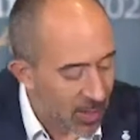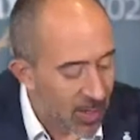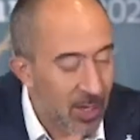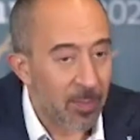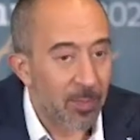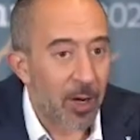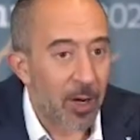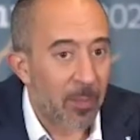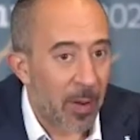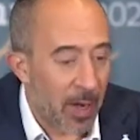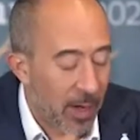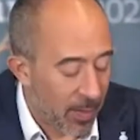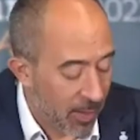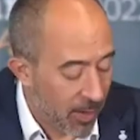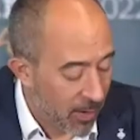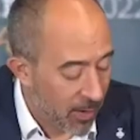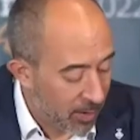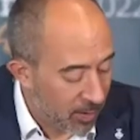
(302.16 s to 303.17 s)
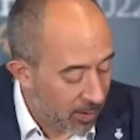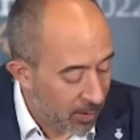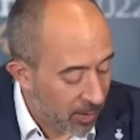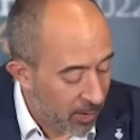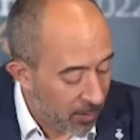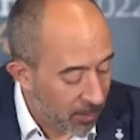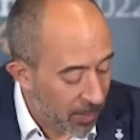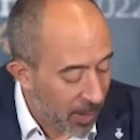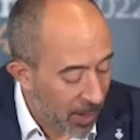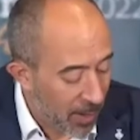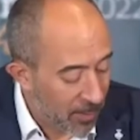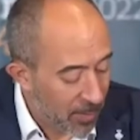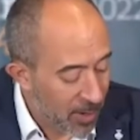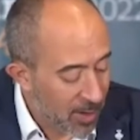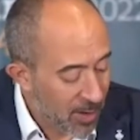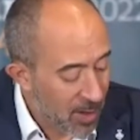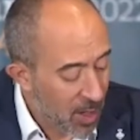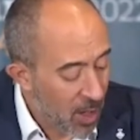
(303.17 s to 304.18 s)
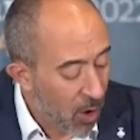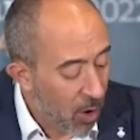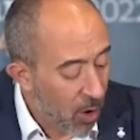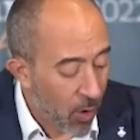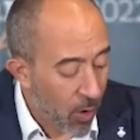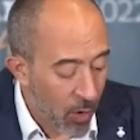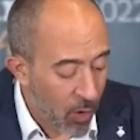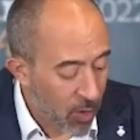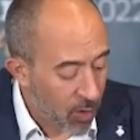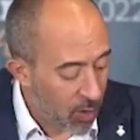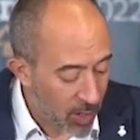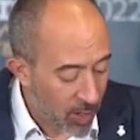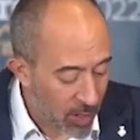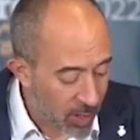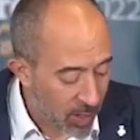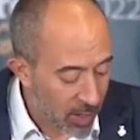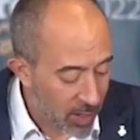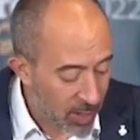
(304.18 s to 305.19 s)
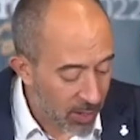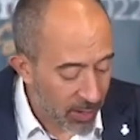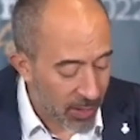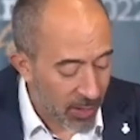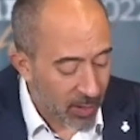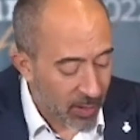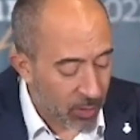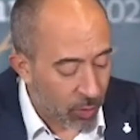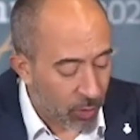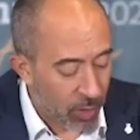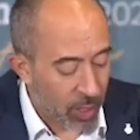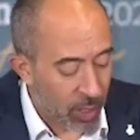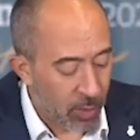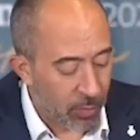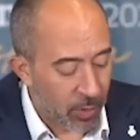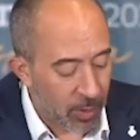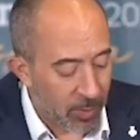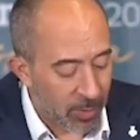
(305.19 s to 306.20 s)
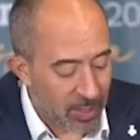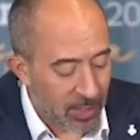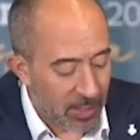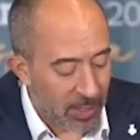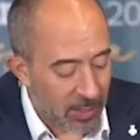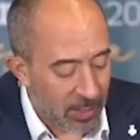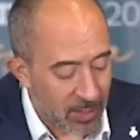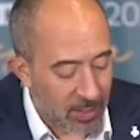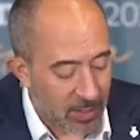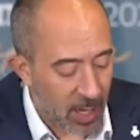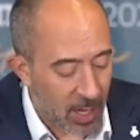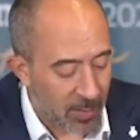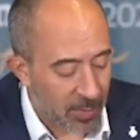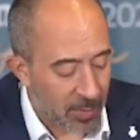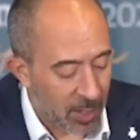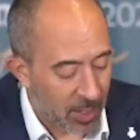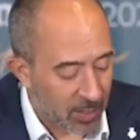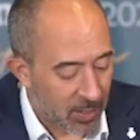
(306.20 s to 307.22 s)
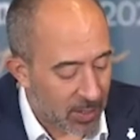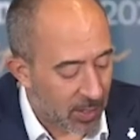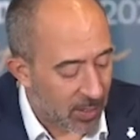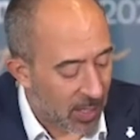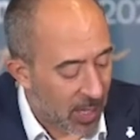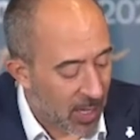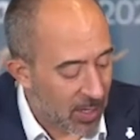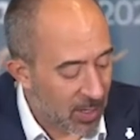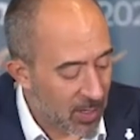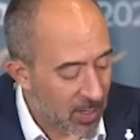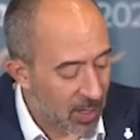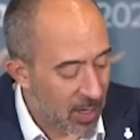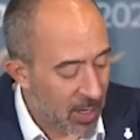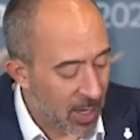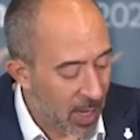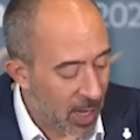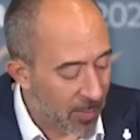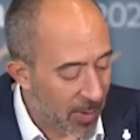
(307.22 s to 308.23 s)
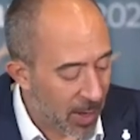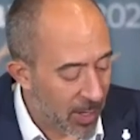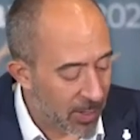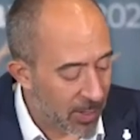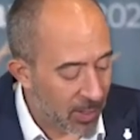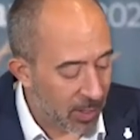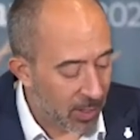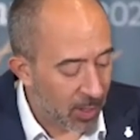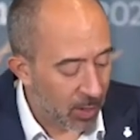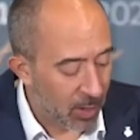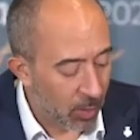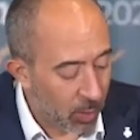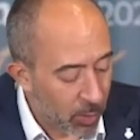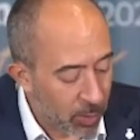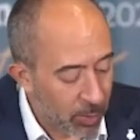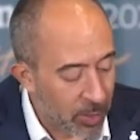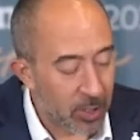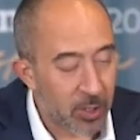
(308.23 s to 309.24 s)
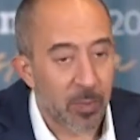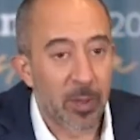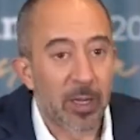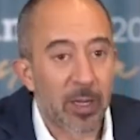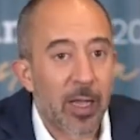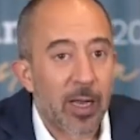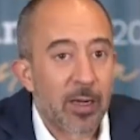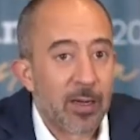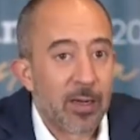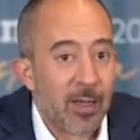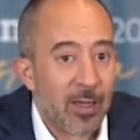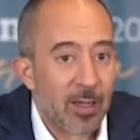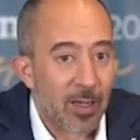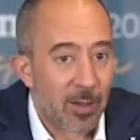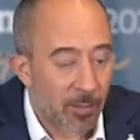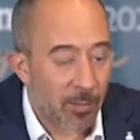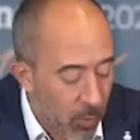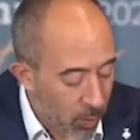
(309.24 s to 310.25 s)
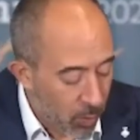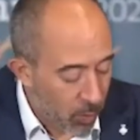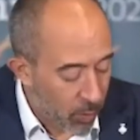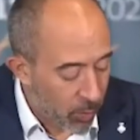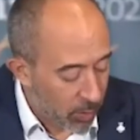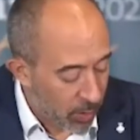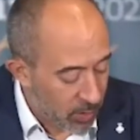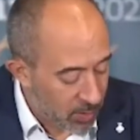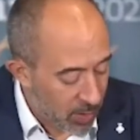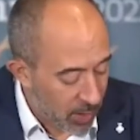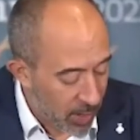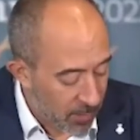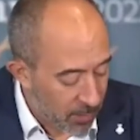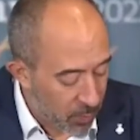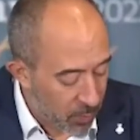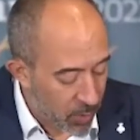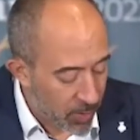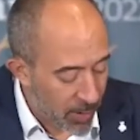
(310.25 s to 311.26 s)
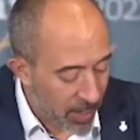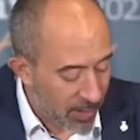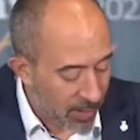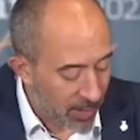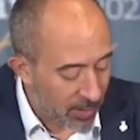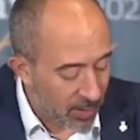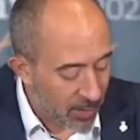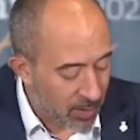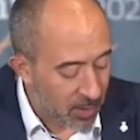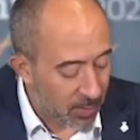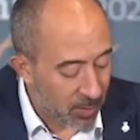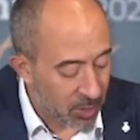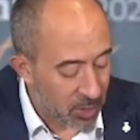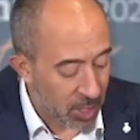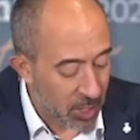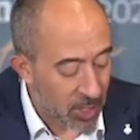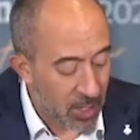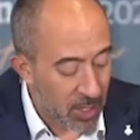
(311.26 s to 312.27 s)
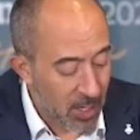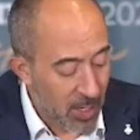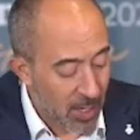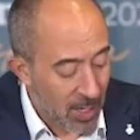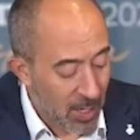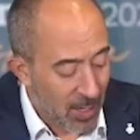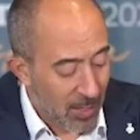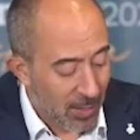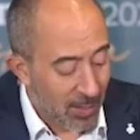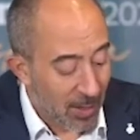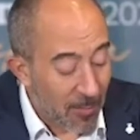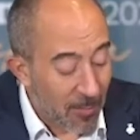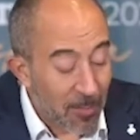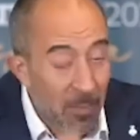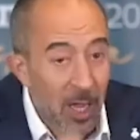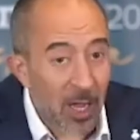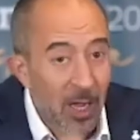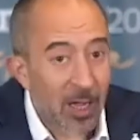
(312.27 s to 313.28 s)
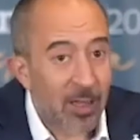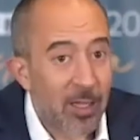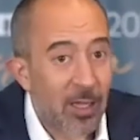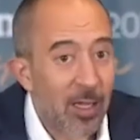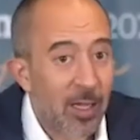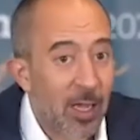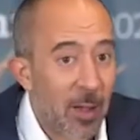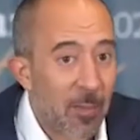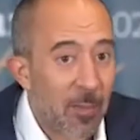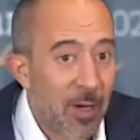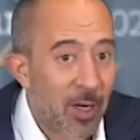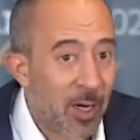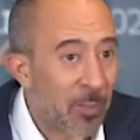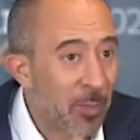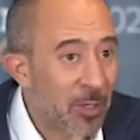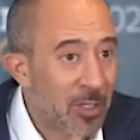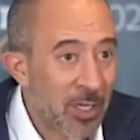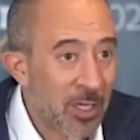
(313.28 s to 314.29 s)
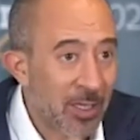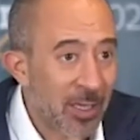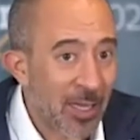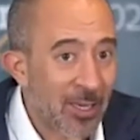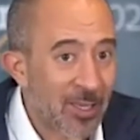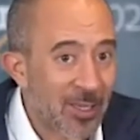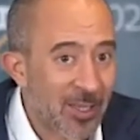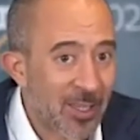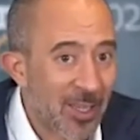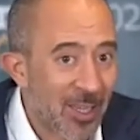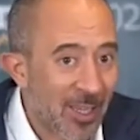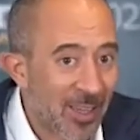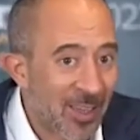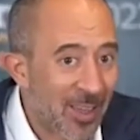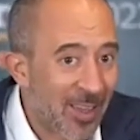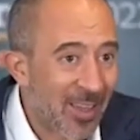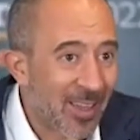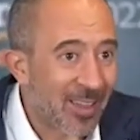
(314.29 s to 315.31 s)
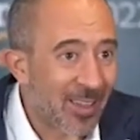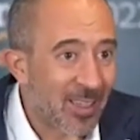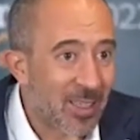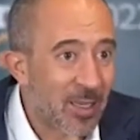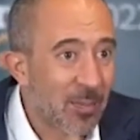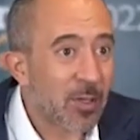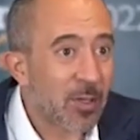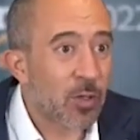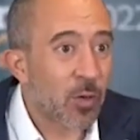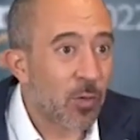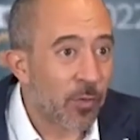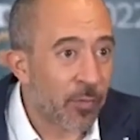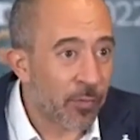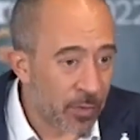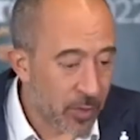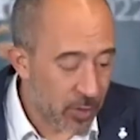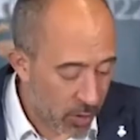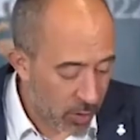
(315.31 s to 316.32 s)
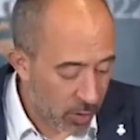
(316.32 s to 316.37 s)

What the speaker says: from the Vatican, the a special award by the Pope, sorry, and Amani Lubis will also be another very important representative